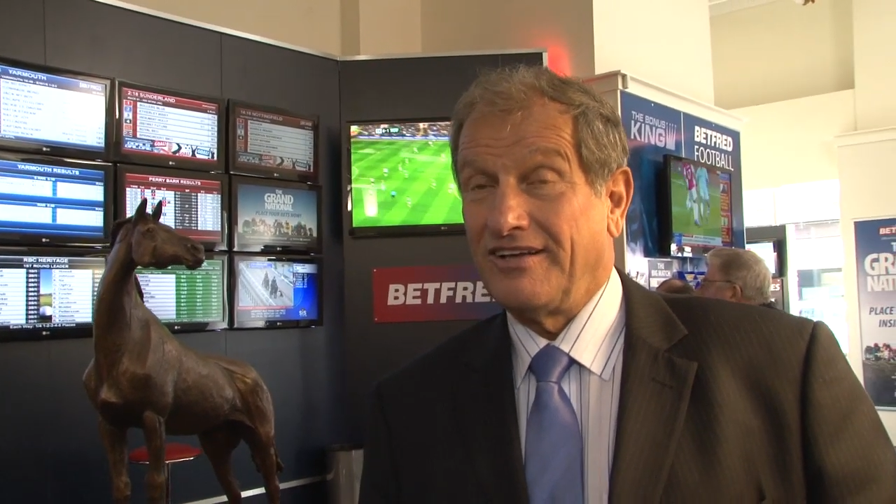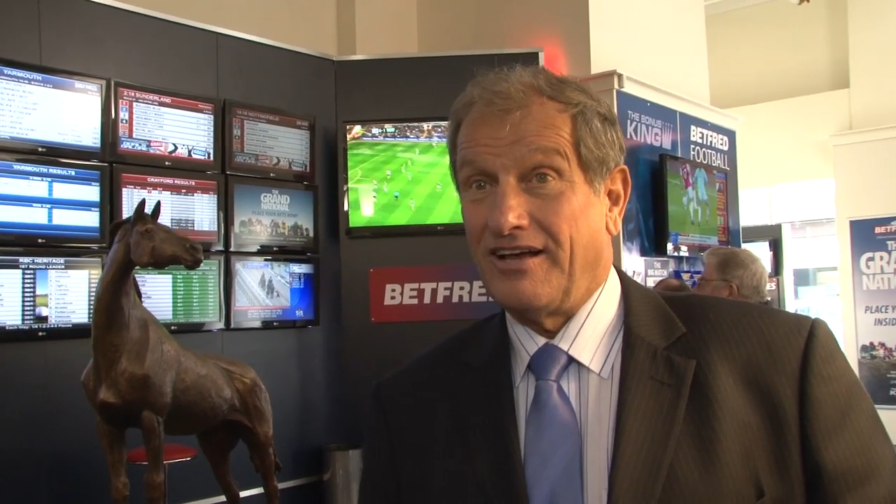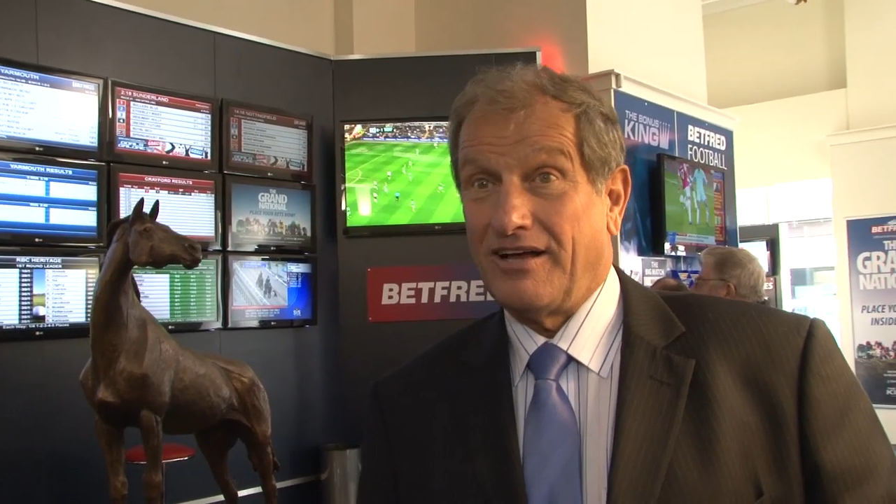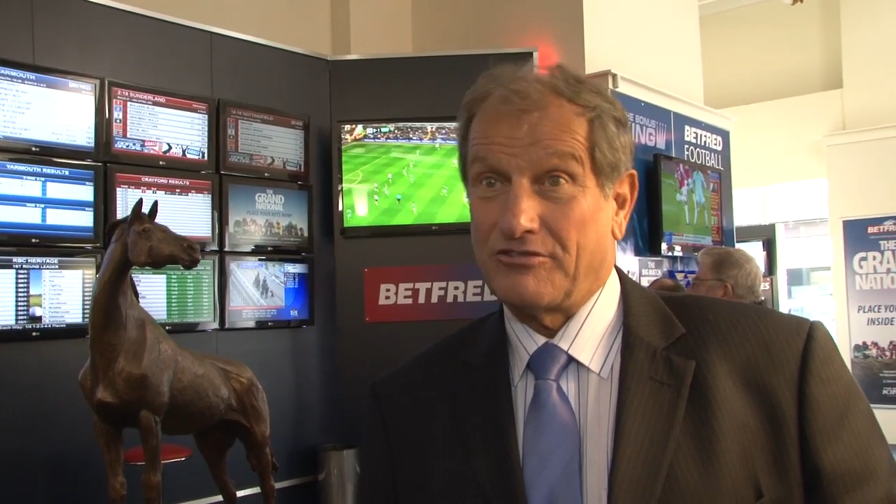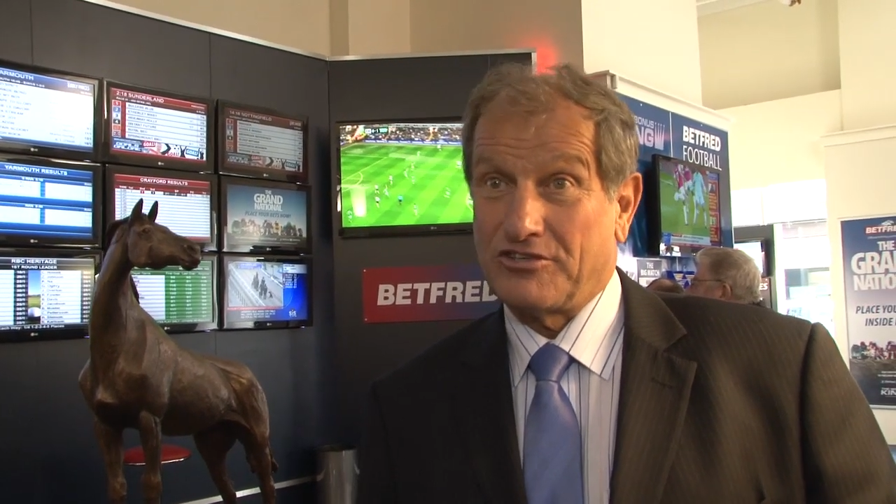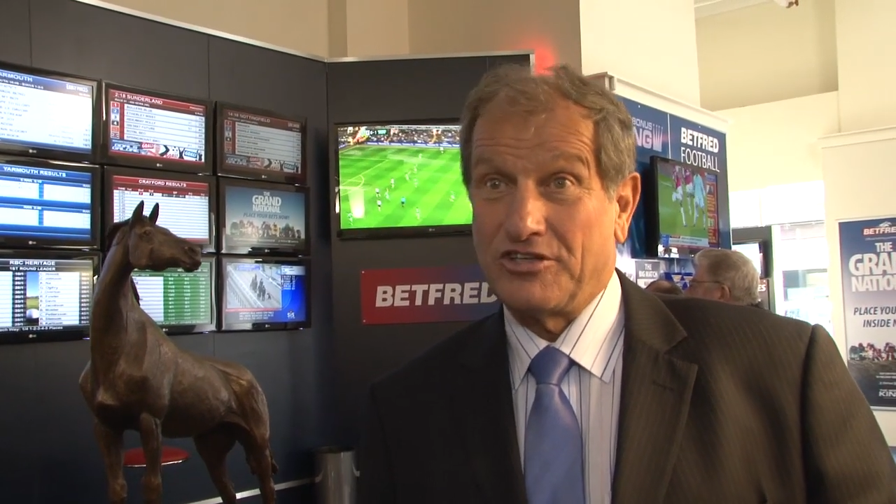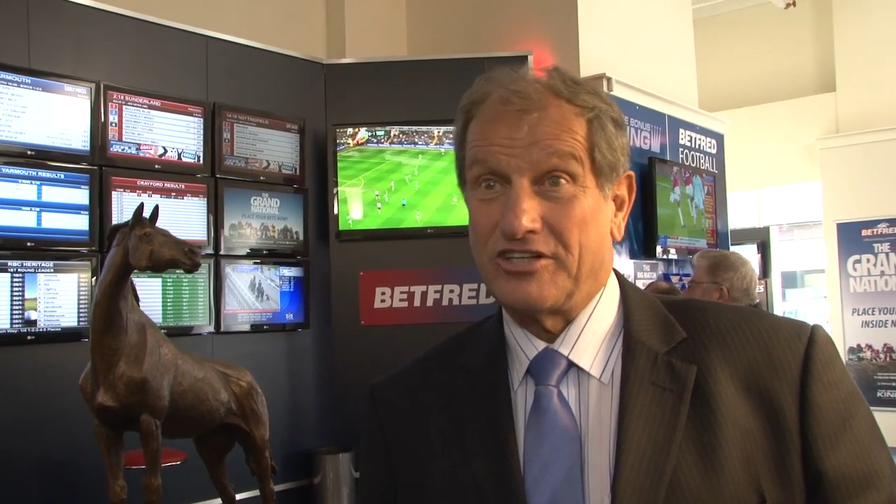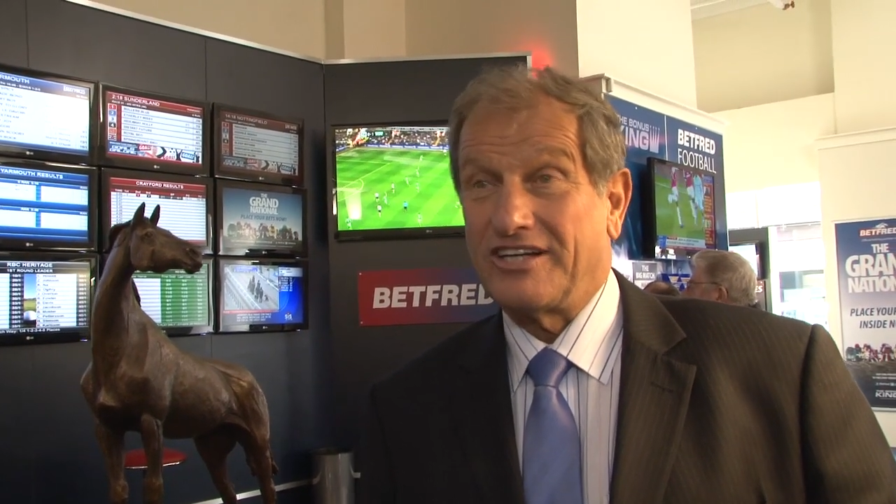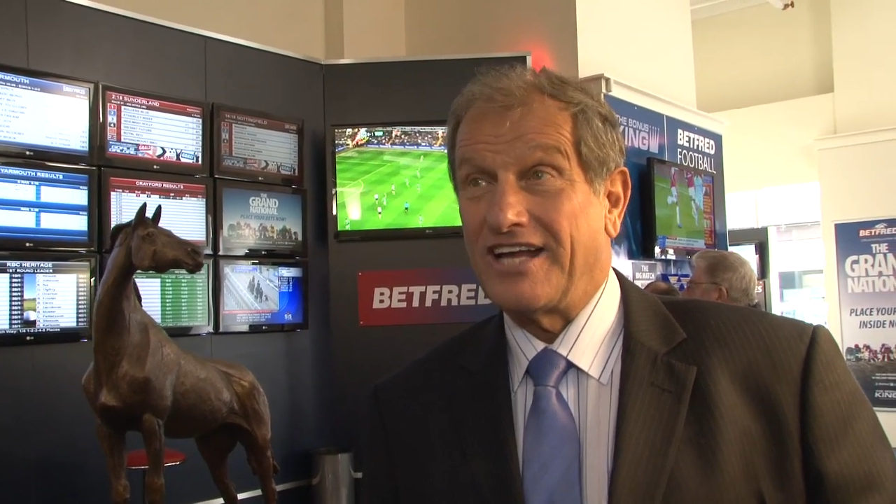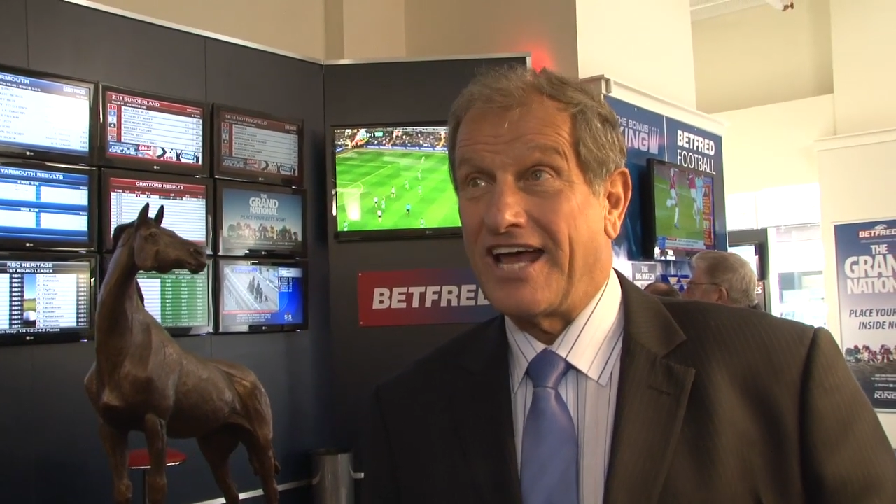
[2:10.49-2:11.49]
uh,
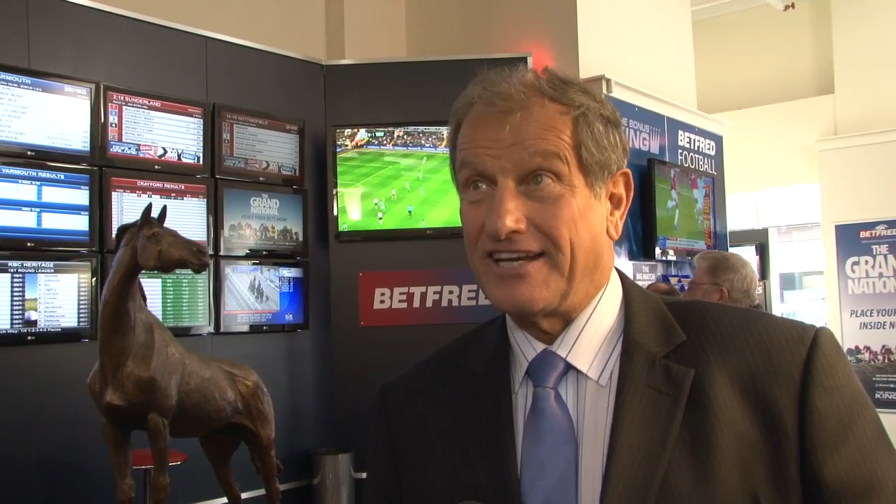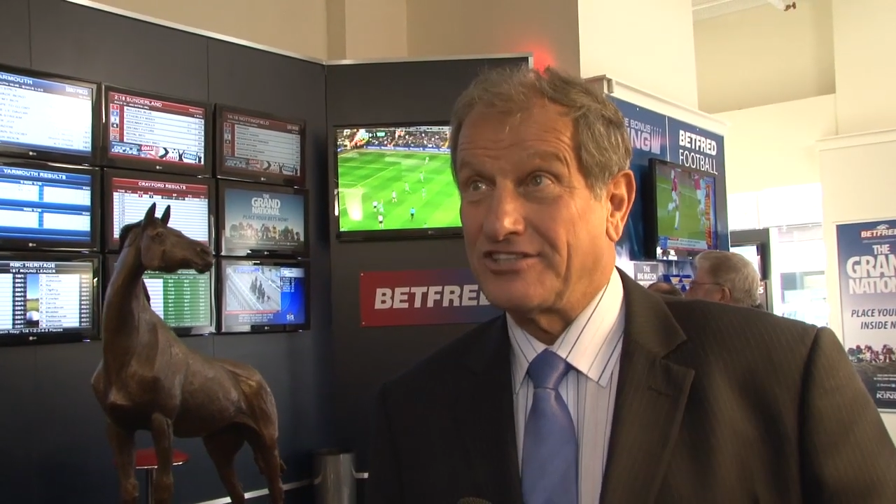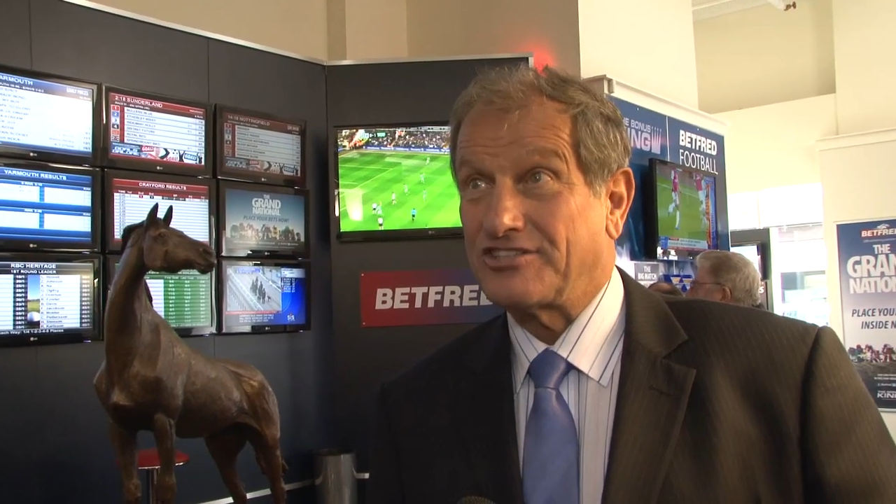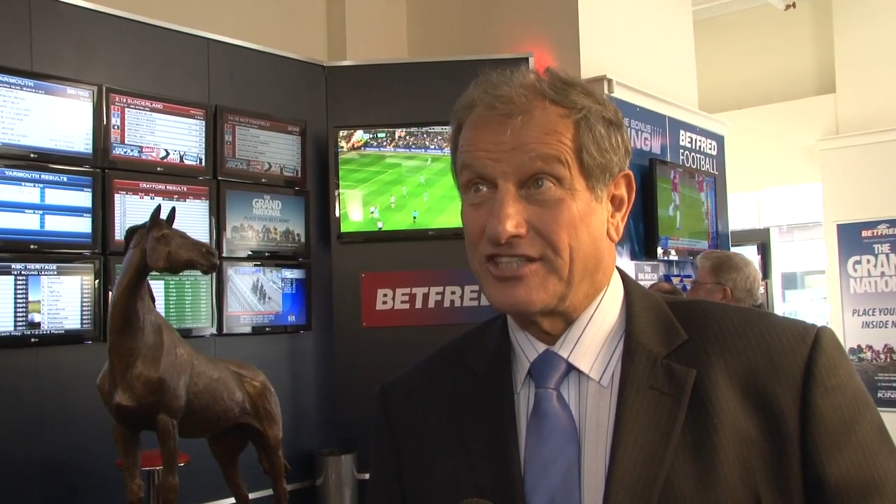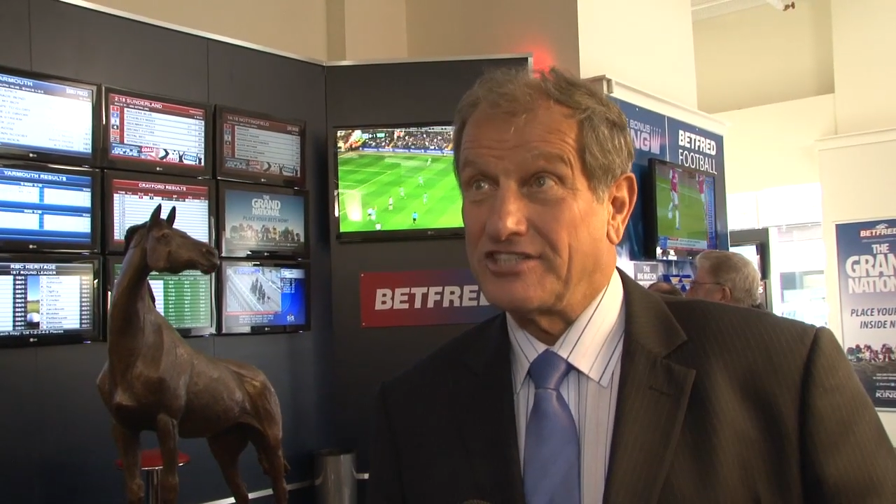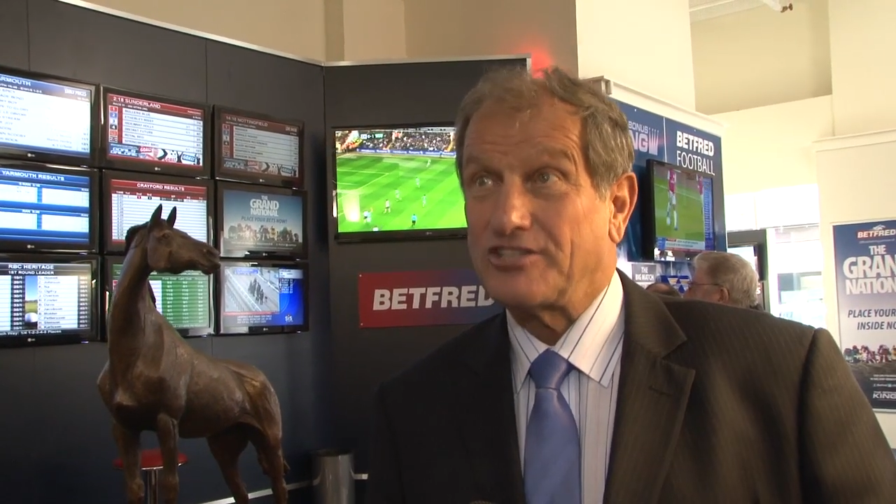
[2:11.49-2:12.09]
third in a Hennessy,